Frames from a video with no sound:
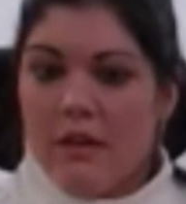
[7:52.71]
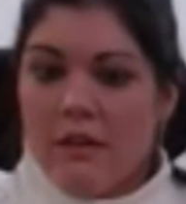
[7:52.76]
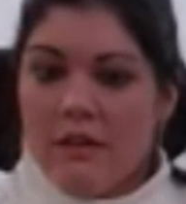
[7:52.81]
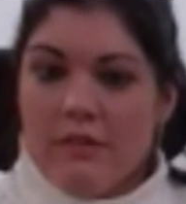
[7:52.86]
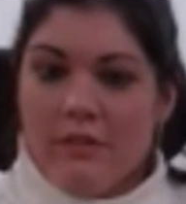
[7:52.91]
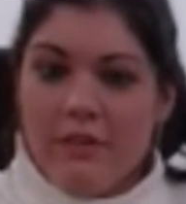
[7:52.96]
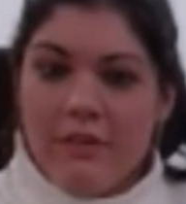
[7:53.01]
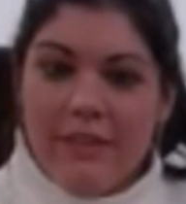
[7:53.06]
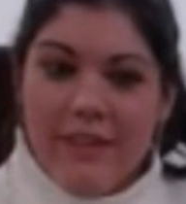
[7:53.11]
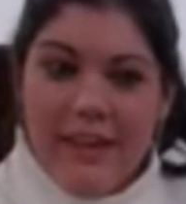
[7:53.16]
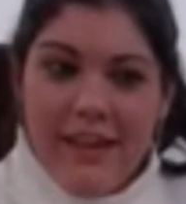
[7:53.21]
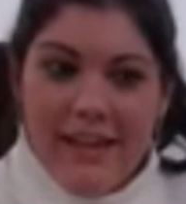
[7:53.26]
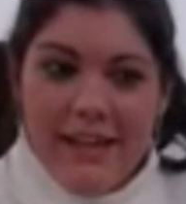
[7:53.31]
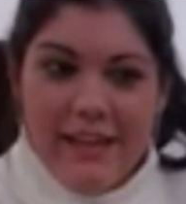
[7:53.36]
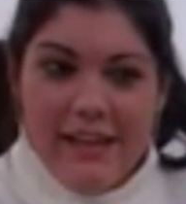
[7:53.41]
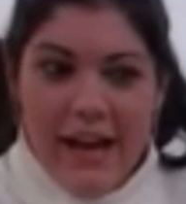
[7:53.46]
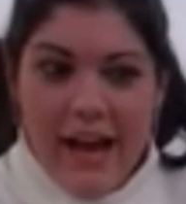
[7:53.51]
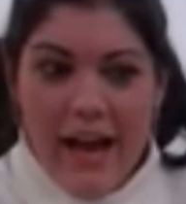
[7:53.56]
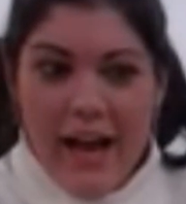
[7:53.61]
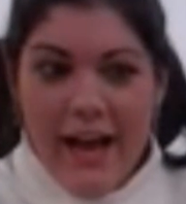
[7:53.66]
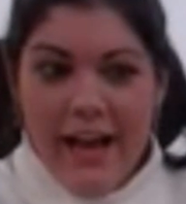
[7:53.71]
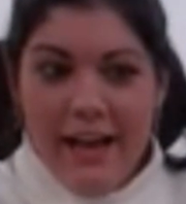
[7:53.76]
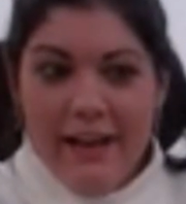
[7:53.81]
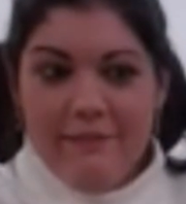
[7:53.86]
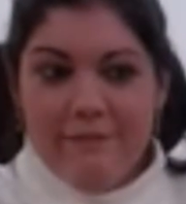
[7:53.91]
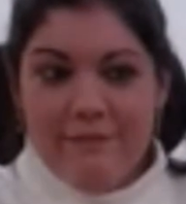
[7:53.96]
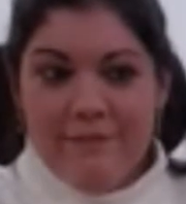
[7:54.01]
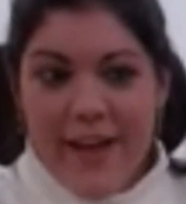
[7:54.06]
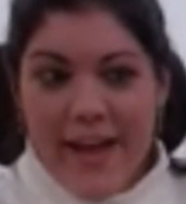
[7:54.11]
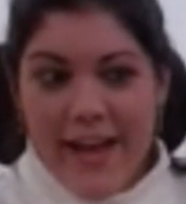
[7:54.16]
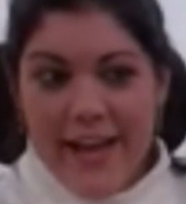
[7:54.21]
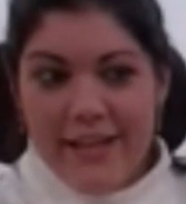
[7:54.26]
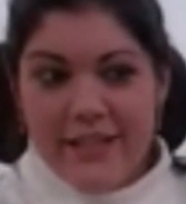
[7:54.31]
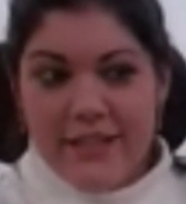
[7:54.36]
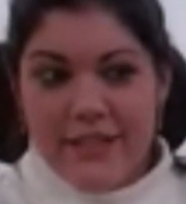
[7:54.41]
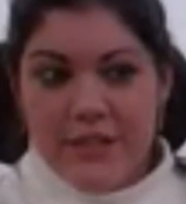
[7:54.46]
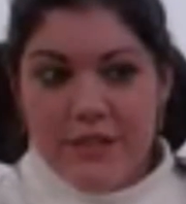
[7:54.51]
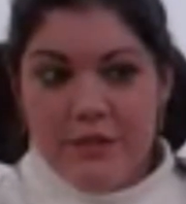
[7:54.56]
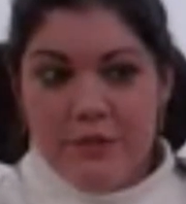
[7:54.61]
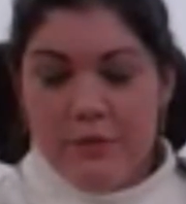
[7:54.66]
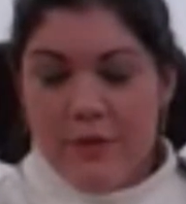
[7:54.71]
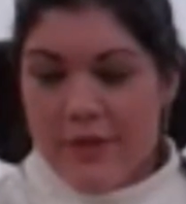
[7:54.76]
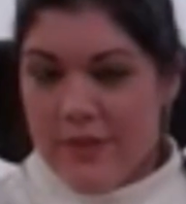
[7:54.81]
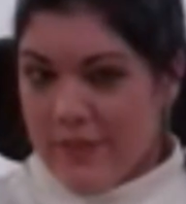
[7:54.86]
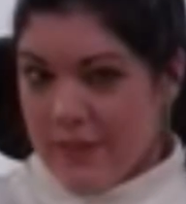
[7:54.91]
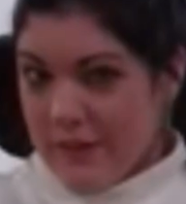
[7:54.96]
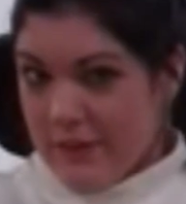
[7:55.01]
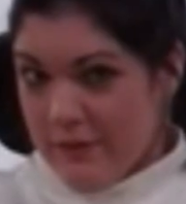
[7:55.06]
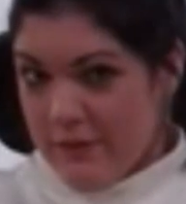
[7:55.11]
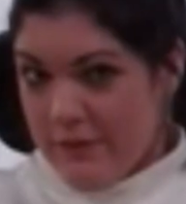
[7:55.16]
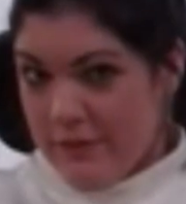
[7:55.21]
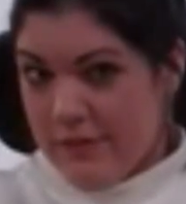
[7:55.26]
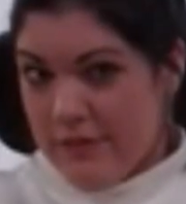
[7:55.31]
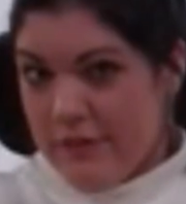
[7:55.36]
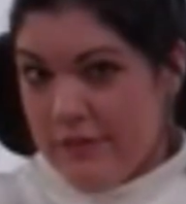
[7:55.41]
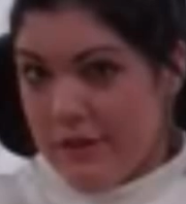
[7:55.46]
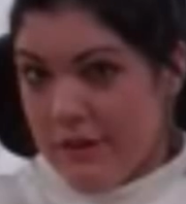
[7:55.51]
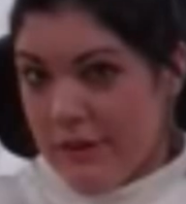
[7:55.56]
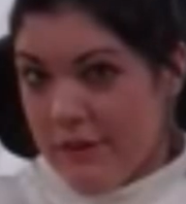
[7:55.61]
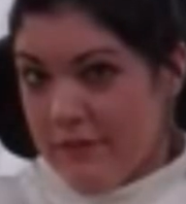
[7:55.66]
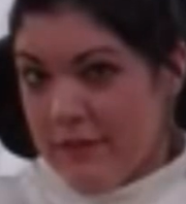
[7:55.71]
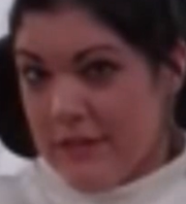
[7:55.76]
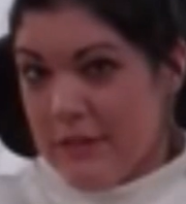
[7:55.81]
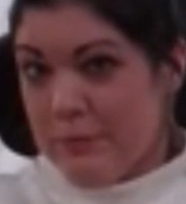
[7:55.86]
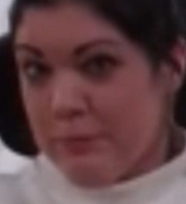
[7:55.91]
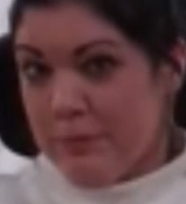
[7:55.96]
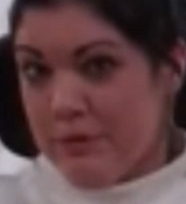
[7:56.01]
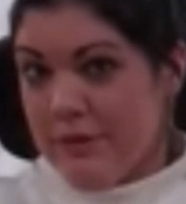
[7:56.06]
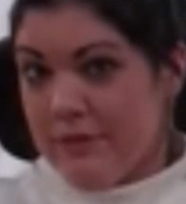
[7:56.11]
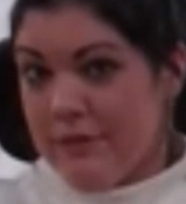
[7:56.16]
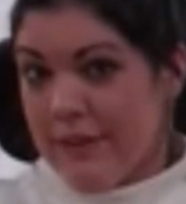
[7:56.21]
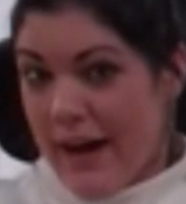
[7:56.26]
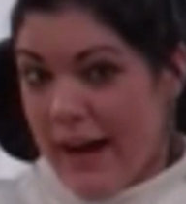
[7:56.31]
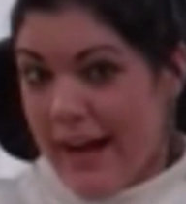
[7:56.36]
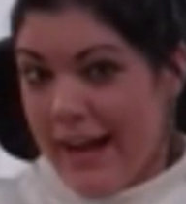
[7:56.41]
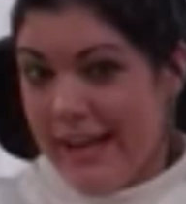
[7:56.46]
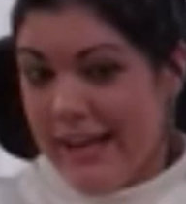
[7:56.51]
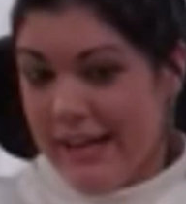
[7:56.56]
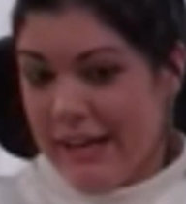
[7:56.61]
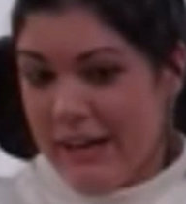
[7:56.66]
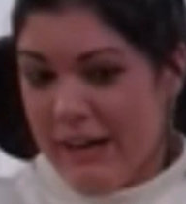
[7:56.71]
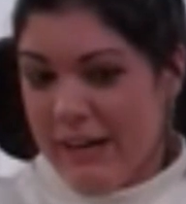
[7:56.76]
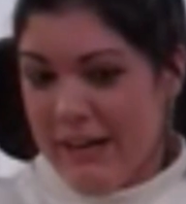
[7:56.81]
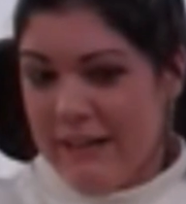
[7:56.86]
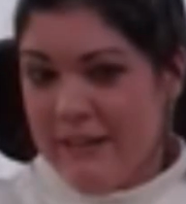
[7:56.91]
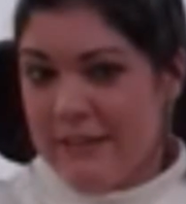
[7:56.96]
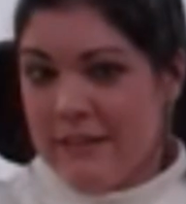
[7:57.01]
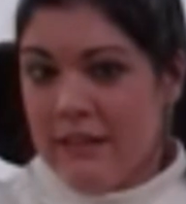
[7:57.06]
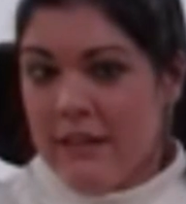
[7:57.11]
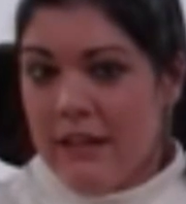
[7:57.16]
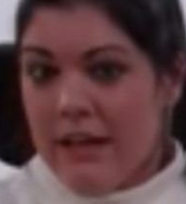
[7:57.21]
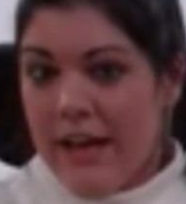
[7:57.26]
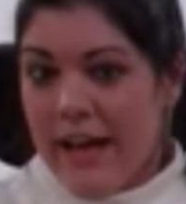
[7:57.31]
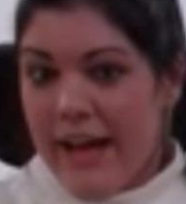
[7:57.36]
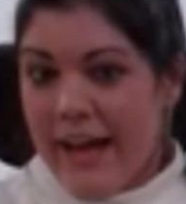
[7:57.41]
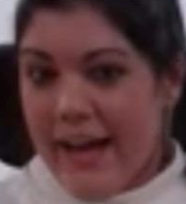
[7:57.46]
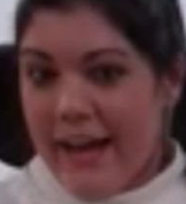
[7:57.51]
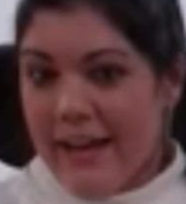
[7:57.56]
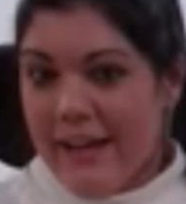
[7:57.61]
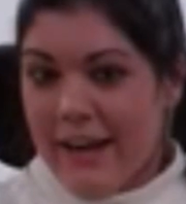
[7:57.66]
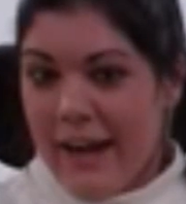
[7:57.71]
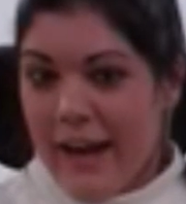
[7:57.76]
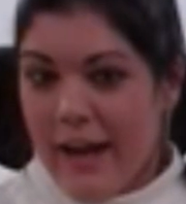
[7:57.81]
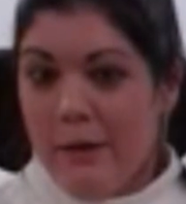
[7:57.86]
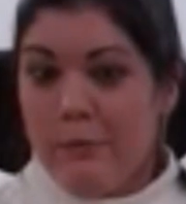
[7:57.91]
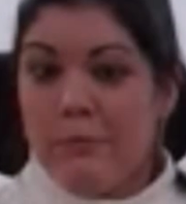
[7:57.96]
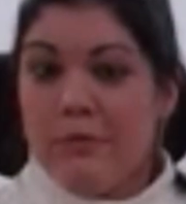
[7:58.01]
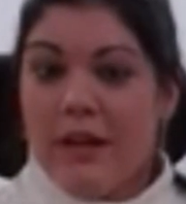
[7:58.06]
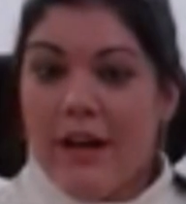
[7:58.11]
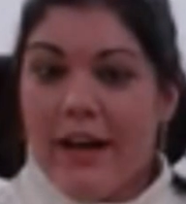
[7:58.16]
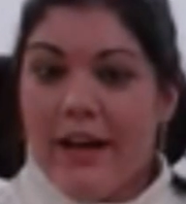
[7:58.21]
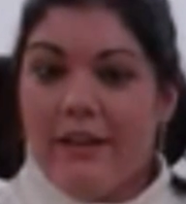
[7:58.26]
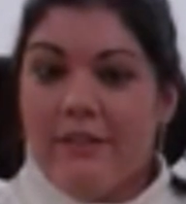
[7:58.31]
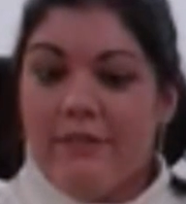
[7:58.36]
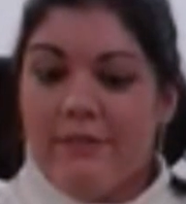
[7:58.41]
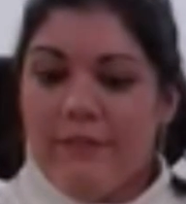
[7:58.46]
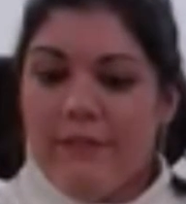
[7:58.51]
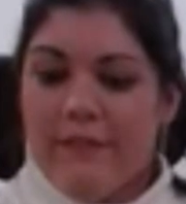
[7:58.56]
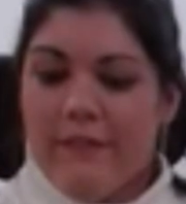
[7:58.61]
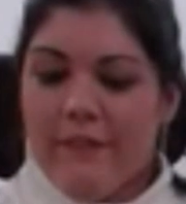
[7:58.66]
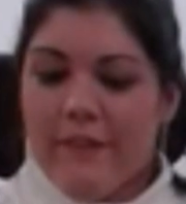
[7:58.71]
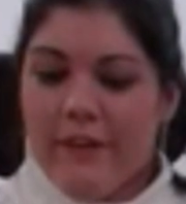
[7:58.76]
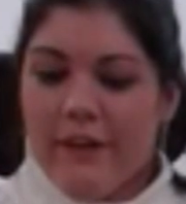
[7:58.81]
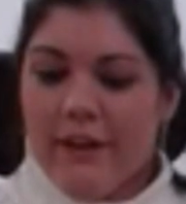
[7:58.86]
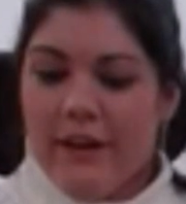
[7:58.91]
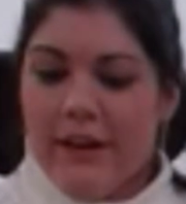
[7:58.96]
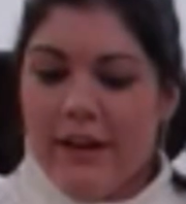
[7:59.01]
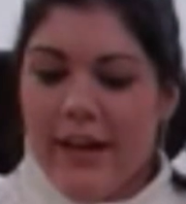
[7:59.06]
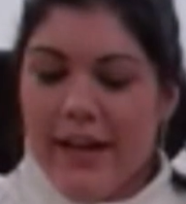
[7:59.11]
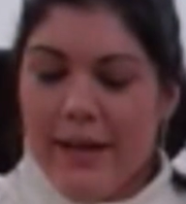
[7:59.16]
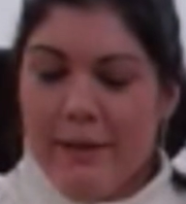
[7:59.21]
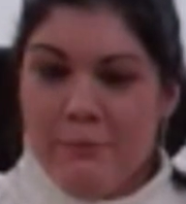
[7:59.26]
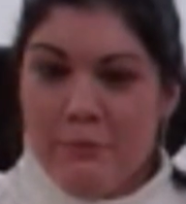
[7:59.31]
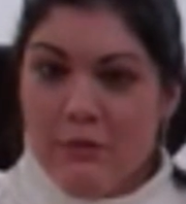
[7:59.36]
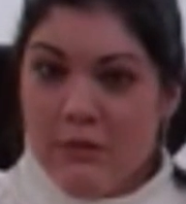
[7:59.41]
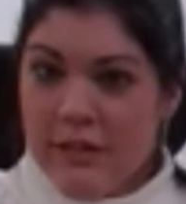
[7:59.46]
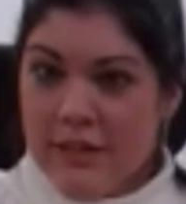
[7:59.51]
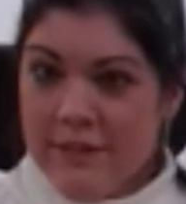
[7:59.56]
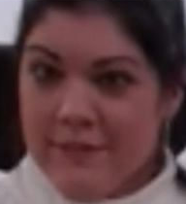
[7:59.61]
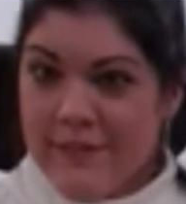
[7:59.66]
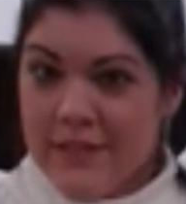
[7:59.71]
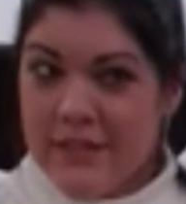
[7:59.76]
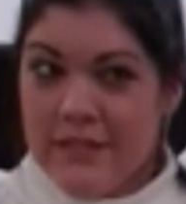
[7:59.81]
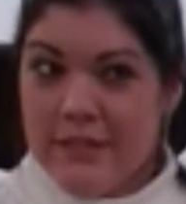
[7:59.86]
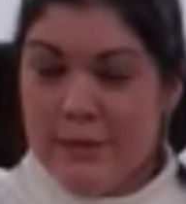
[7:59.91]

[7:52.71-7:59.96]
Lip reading: So then I met with the service provider and I applied for employment